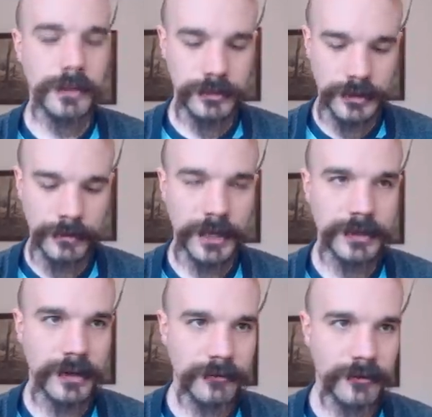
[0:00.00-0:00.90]
using
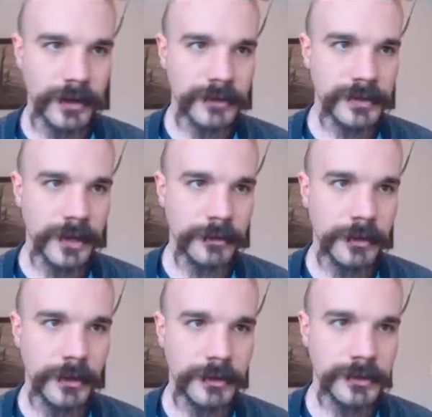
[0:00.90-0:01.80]
my dot files, I
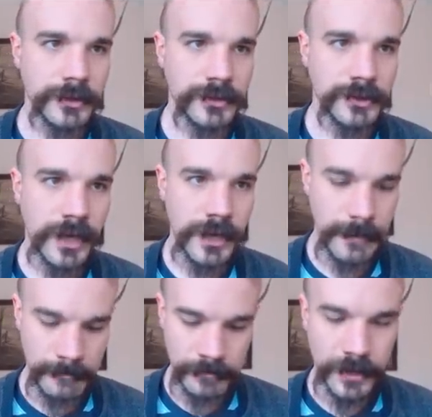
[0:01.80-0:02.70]
will also say,